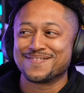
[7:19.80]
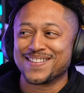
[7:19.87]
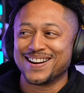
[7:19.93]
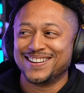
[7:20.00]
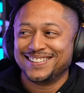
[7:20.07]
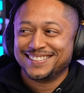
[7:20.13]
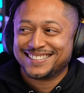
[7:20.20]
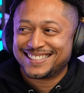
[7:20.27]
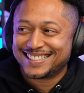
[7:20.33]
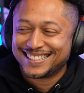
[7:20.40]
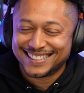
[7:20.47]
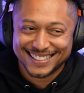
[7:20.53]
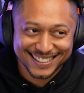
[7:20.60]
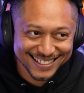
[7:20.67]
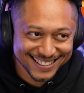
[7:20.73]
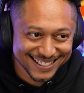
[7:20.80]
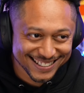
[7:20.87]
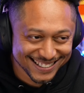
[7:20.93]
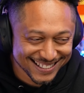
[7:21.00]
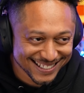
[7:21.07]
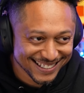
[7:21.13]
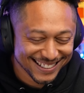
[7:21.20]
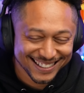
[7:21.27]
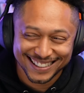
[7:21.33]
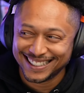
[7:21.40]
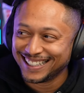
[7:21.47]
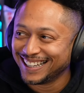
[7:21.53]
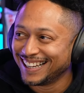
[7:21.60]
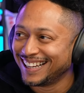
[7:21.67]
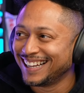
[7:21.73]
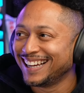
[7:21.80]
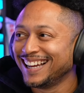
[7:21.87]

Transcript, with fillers: Rose? Okay, looks like we're all here.